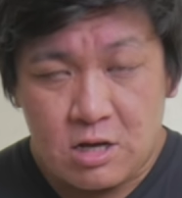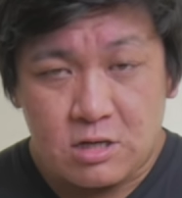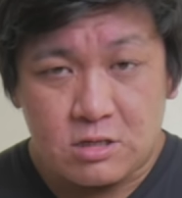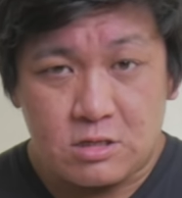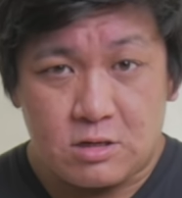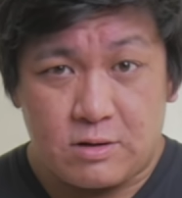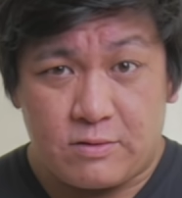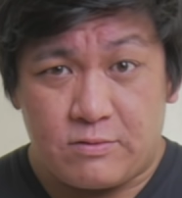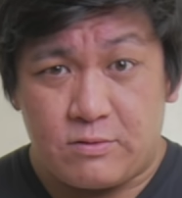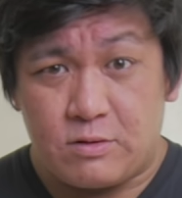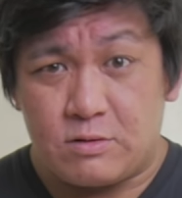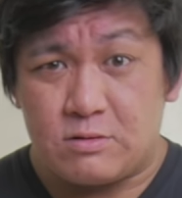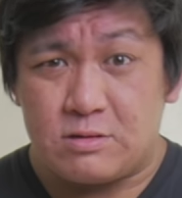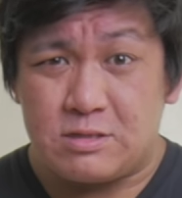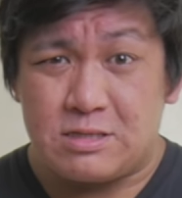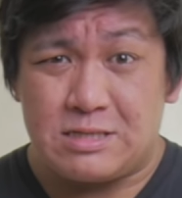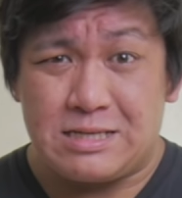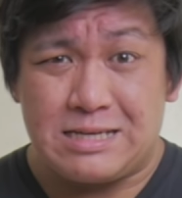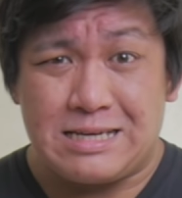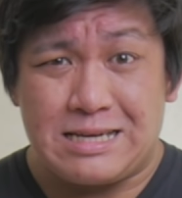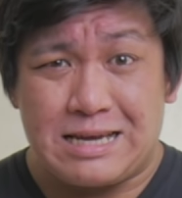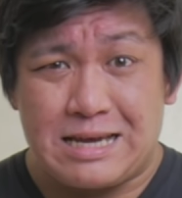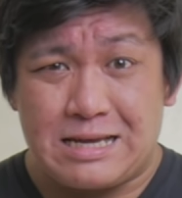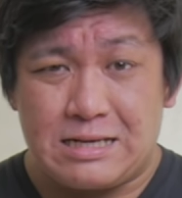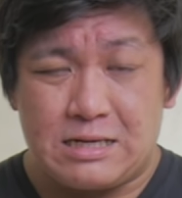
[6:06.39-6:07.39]
So if you
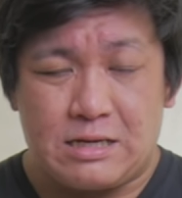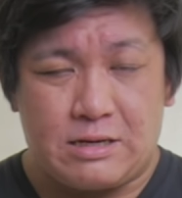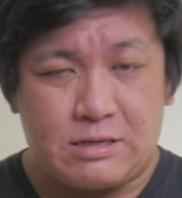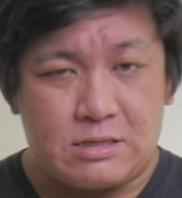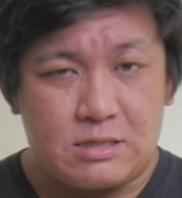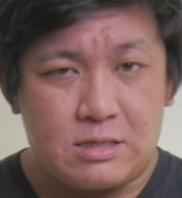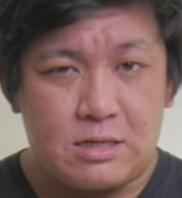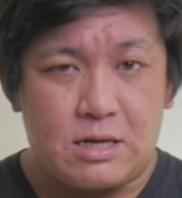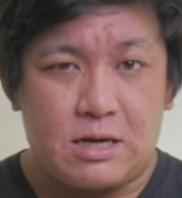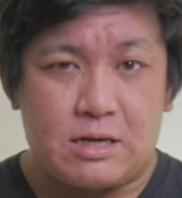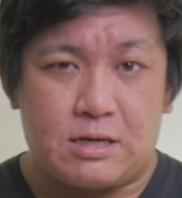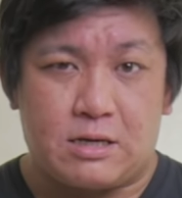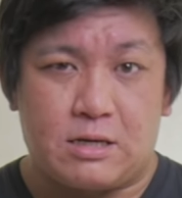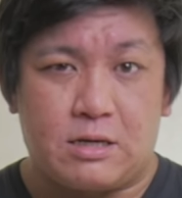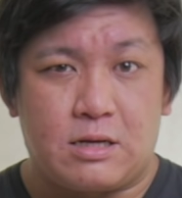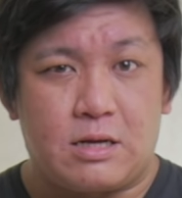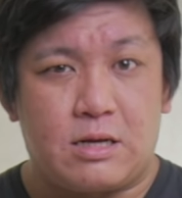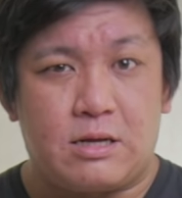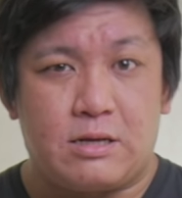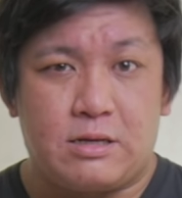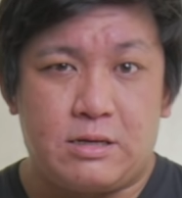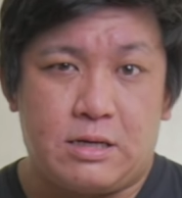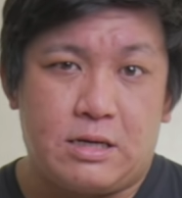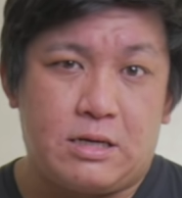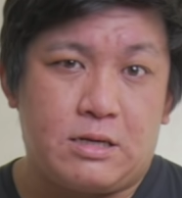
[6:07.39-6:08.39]
see any like
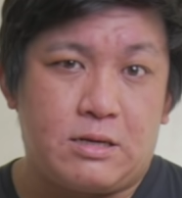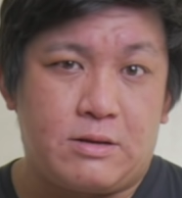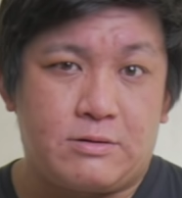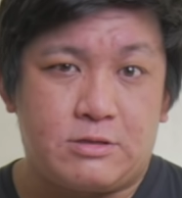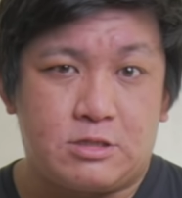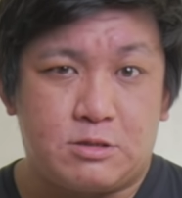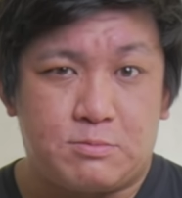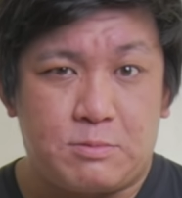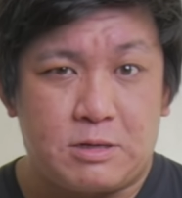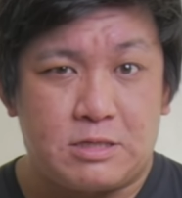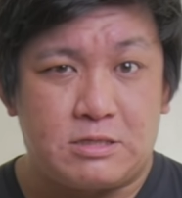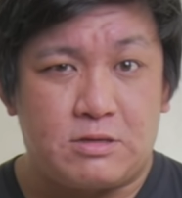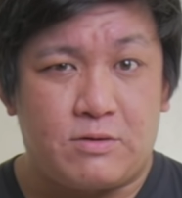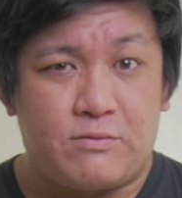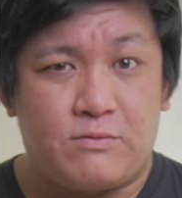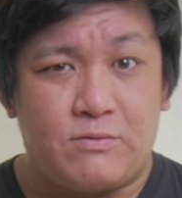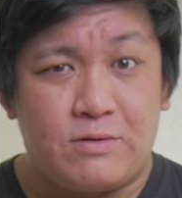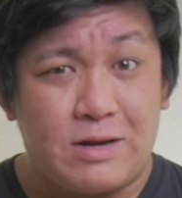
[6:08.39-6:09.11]
inexpensive